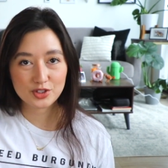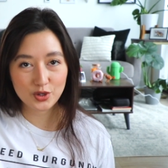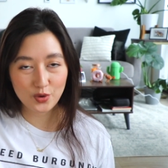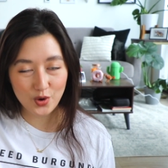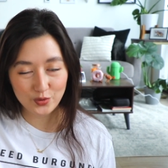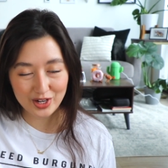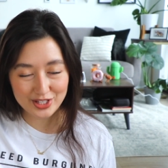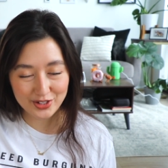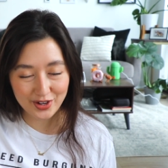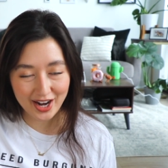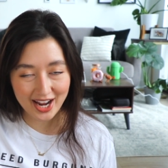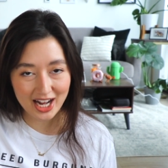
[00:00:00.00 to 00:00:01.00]
So raise
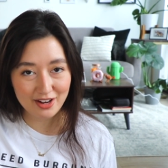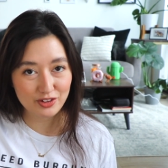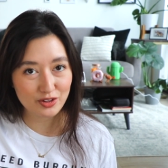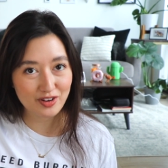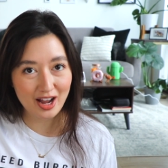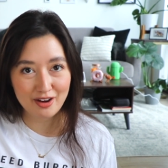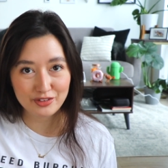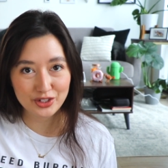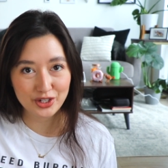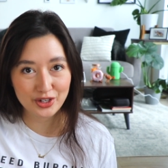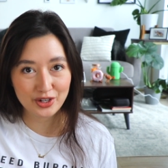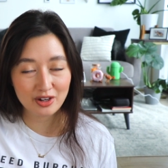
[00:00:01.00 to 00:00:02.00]
your hand if you've ever
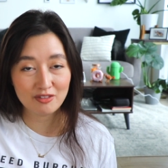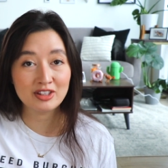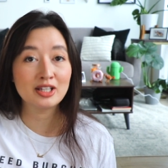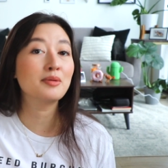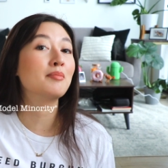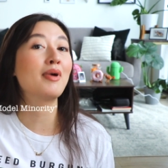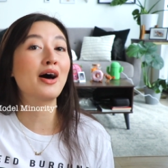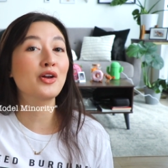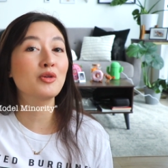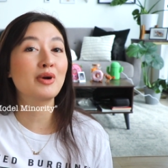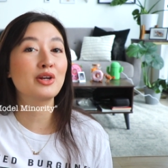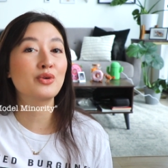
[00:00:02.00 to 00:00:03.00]
heard of the
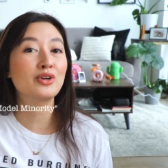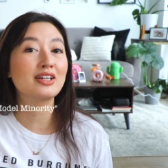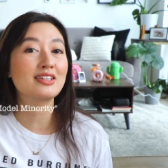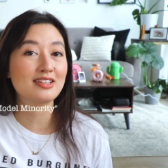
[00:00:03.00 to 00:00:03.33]
model minority